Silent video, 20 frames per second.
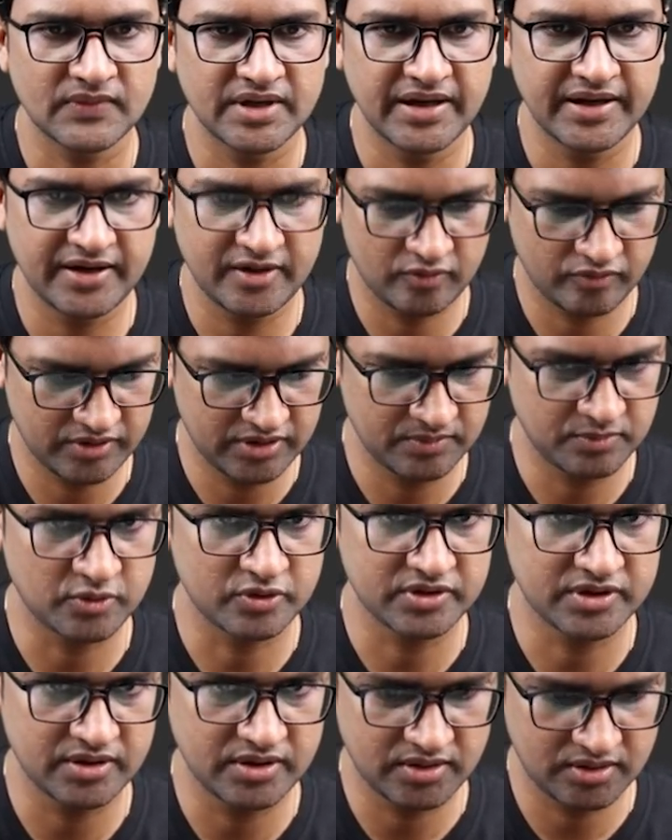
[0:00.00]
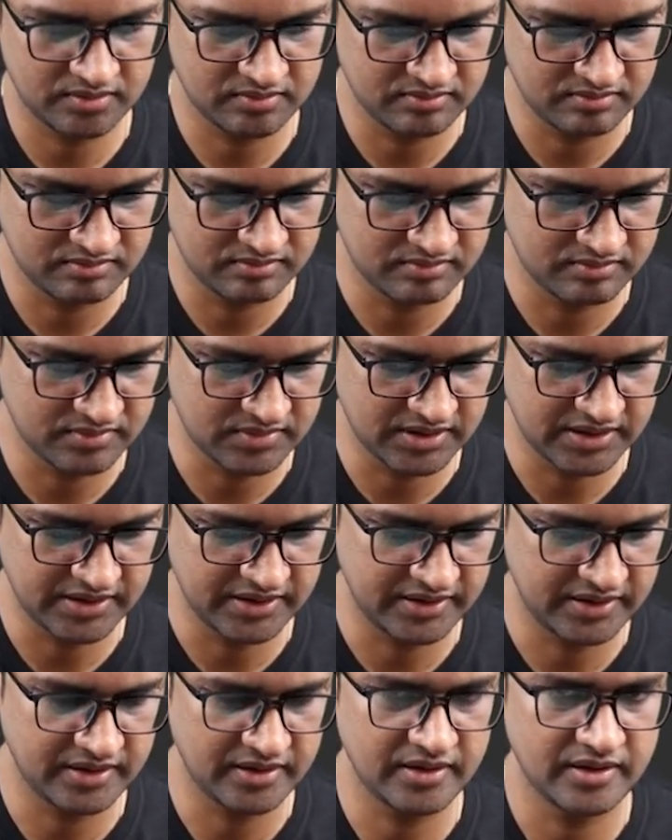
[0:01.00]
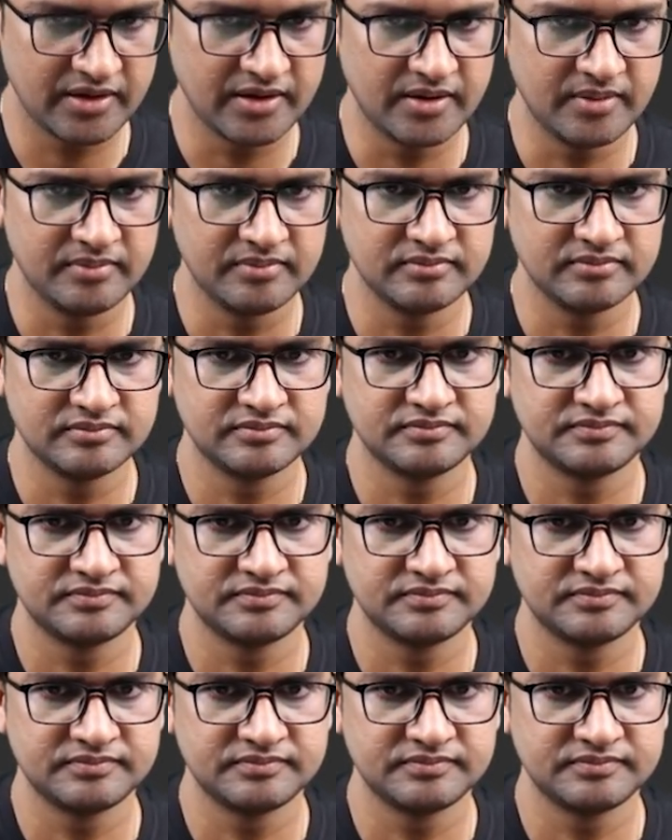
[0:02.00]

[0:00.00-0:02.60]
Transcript: and I go and put the my num.